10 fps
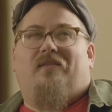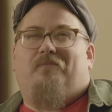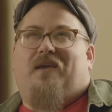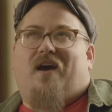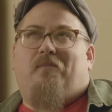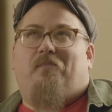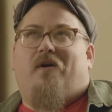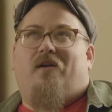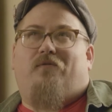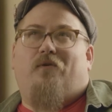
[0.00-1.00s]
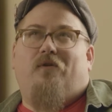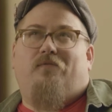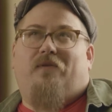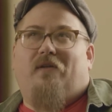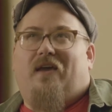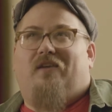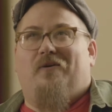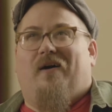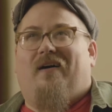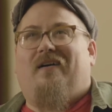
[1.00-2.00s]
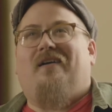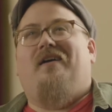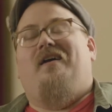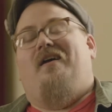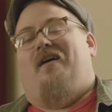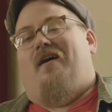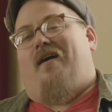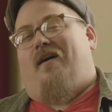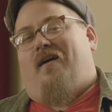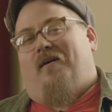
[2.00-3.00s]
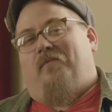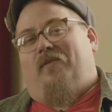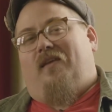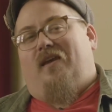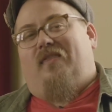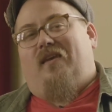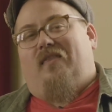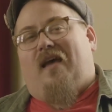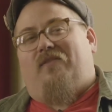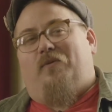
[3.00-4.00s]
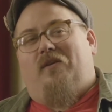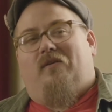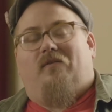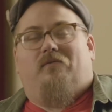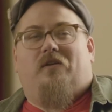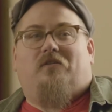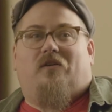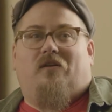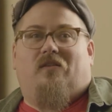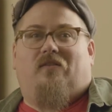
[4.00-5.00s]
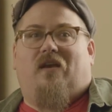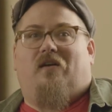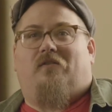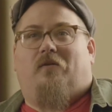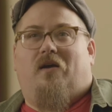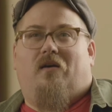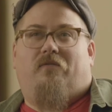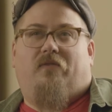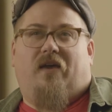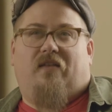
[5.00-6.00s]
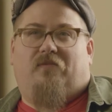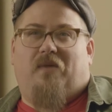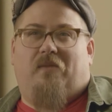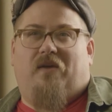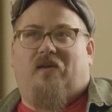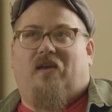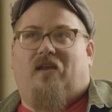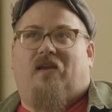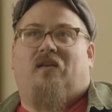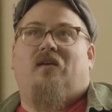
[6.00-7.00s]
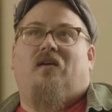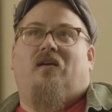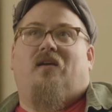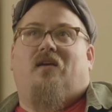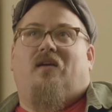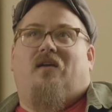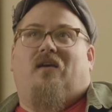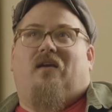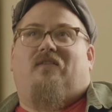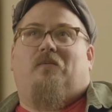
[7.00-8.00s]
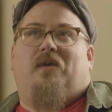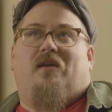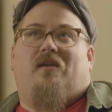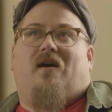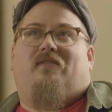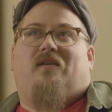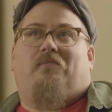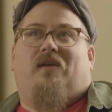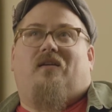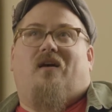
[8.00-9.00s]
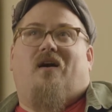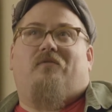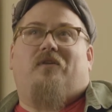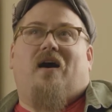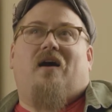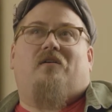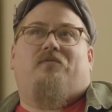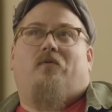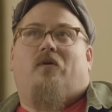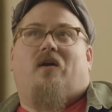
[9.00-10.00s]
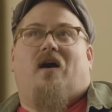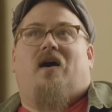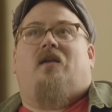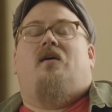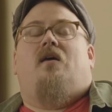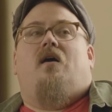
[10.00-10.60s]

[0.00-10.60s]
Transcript: become a part of who you feel like you are, then I think that's when you venture into the territory of it's maybe getting into being not something of God or for God.